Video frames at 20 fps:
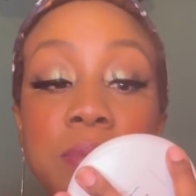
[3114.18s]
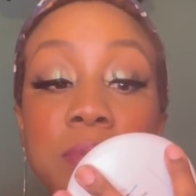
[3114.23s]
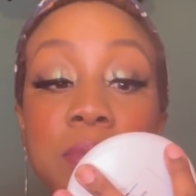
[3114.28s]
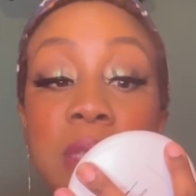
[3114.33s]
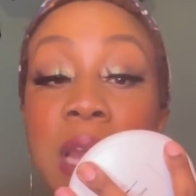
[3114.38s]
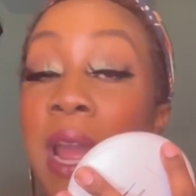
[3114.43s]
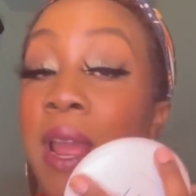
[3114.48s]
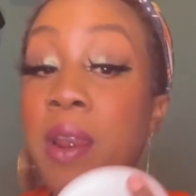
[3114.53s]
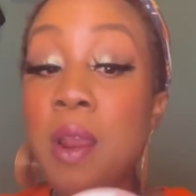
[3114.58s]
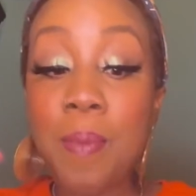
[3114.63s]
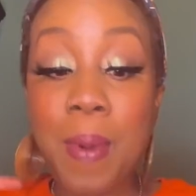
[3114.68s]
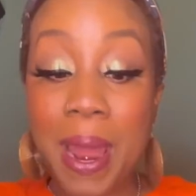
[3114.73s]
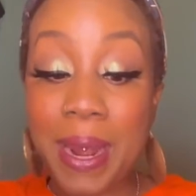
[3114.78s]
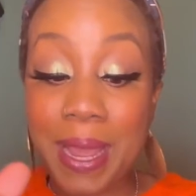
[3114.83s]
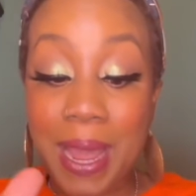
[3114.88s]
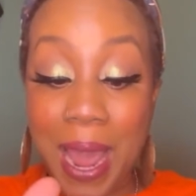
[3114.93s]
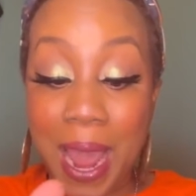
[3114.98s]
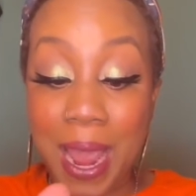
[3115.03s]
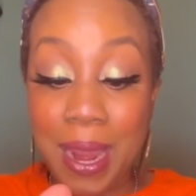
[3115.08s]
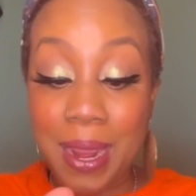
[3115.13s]
Ain't nobody
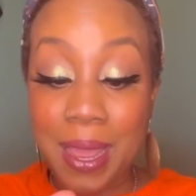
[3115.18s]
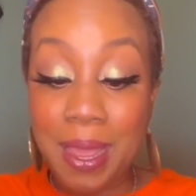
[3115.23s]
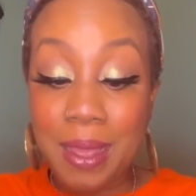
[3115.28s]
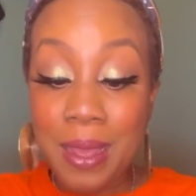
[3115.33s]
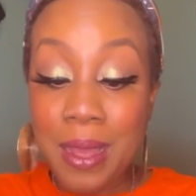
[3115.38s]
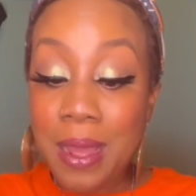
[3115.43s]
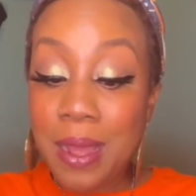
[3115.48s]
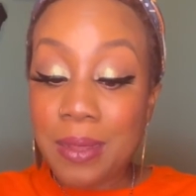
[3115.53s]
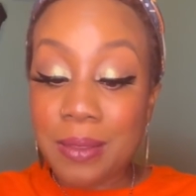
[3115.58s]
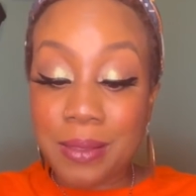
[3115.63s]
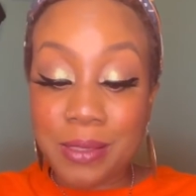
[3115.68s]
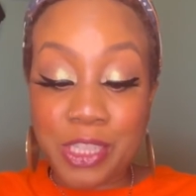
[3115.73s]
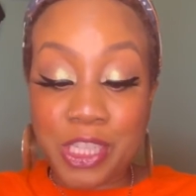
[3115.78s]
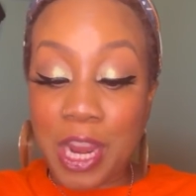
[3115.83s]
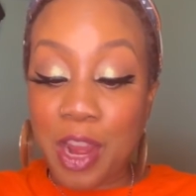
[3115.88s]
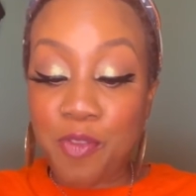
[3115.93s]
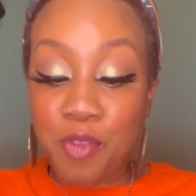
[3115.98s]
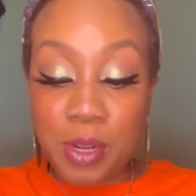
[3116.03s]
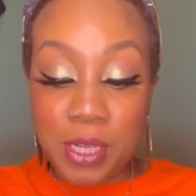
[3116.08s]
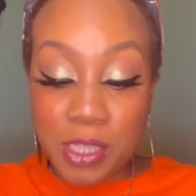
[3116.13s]
hating.
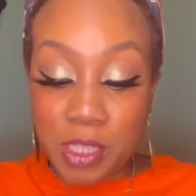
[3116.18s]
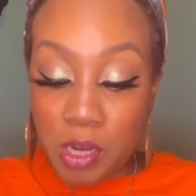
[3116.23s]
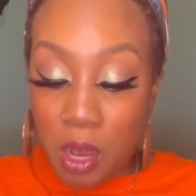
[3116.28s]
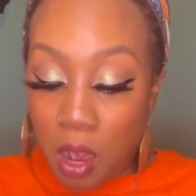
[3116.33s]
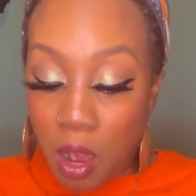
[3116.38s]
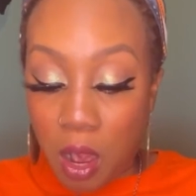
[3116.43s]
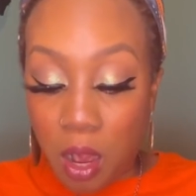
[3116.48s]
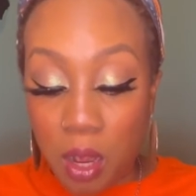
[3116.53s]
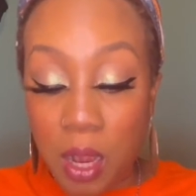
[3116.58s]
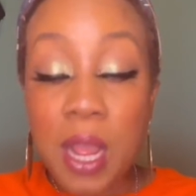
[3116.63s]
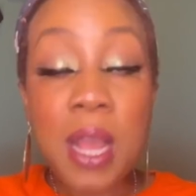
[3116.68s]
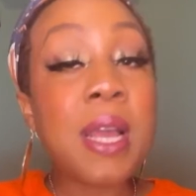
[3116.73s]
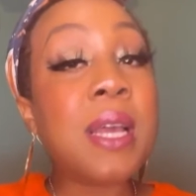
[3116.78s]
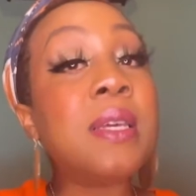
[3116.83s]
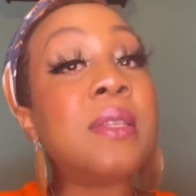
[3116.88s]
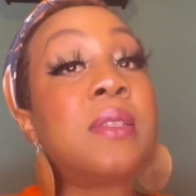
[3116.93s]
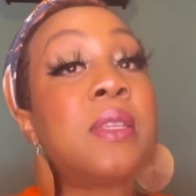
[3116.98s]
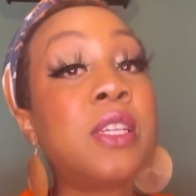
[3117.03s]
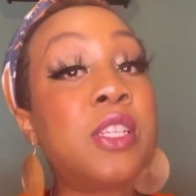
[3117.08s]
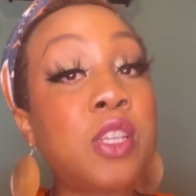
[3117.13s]
Jeffree Star
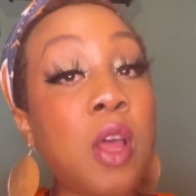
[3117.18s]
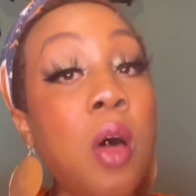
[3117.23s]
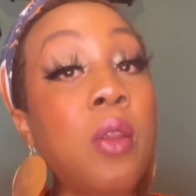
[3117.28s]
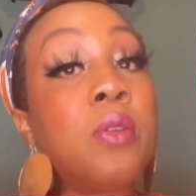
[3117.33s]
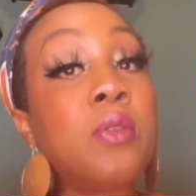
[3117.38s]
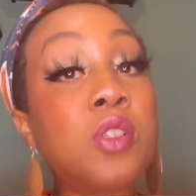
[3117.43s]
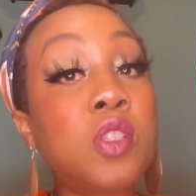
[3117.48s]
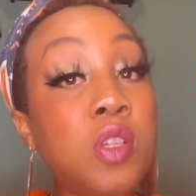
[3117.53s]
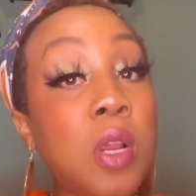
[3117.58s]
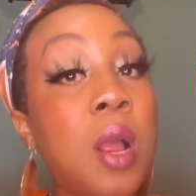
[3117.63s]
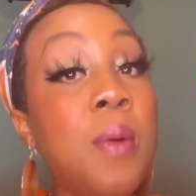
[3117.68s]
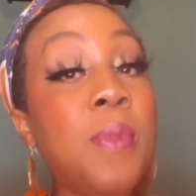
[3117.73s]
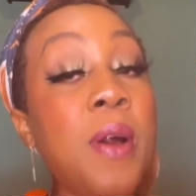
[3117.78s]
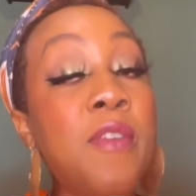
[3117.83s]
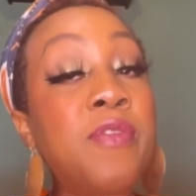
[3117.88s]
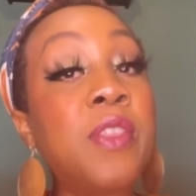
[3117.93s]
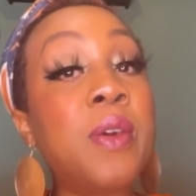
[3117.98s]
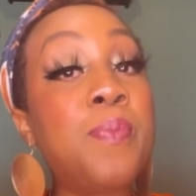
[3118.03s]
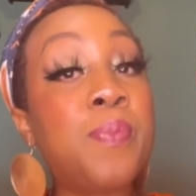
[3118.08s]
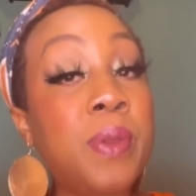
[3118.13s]
is the Donald Trump
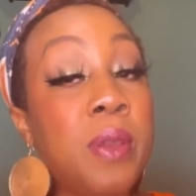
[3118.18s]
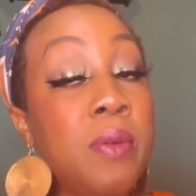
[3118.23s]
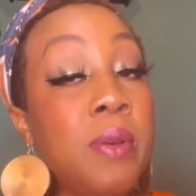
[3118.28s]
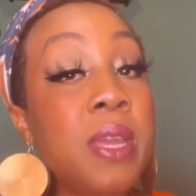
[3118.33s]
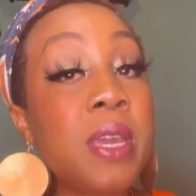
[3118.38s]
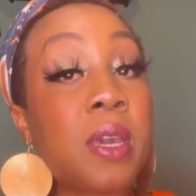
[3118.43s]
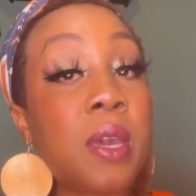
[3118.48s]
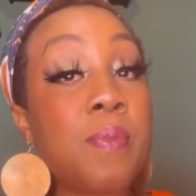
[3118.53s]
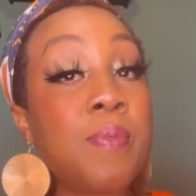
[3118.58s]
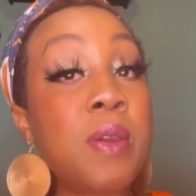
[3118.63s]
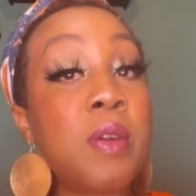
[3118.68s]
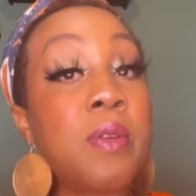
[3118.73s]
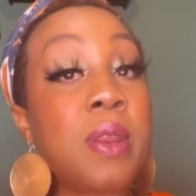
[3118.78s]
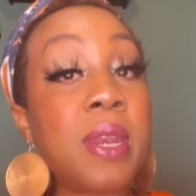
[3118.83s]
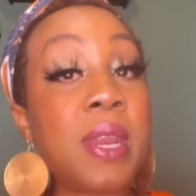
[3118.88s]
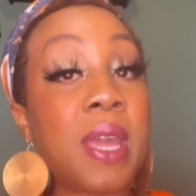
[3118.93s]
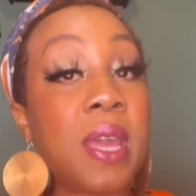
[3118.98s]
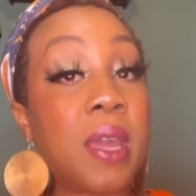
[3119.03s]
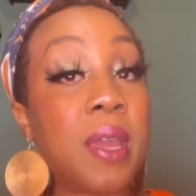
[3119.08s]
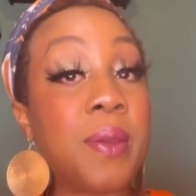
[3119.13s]
of the beauty
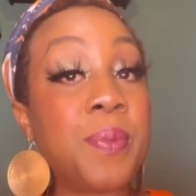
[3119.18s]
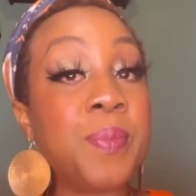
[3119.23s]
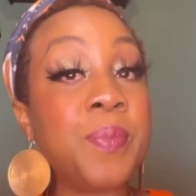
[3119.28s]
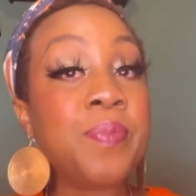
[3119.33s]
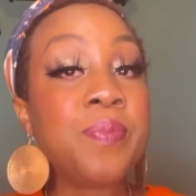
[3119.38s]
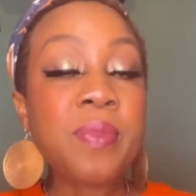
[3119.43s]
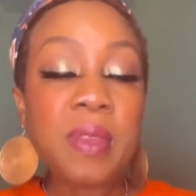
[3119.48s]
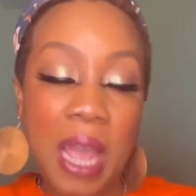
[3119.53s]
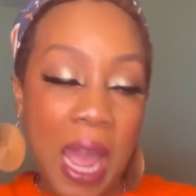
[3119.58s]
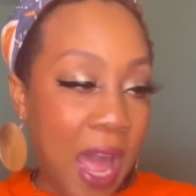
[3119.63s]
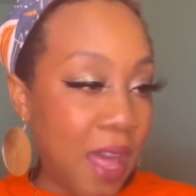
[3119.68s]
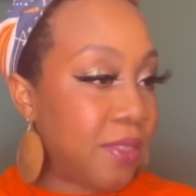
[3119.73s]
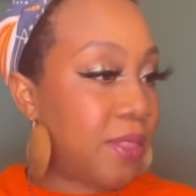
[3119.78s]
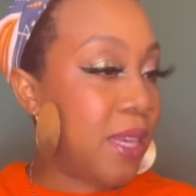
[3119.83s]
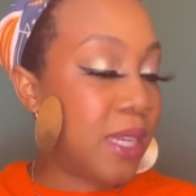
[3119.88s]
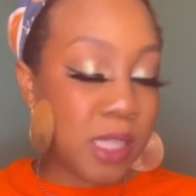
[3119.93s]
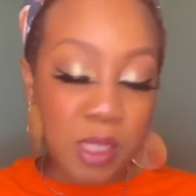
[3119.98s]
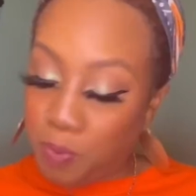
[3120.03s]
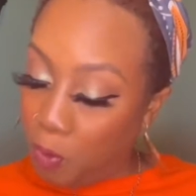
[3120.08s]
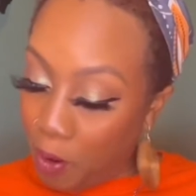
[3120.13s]
community. At
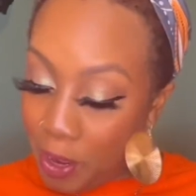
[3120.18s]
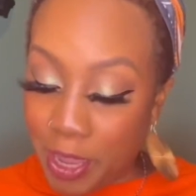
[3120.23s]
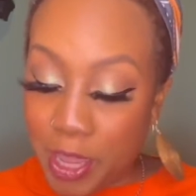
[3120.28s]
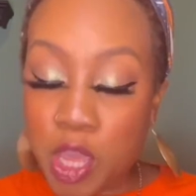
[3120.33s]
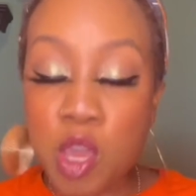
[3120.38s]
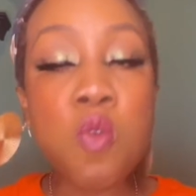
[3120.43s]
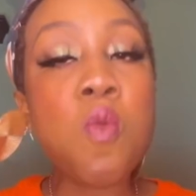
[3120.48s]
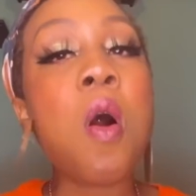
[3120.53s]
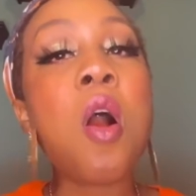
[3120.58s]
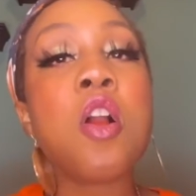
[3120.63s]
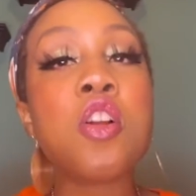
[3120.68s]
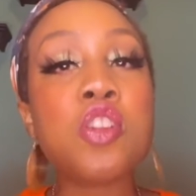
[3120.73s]
this point, you are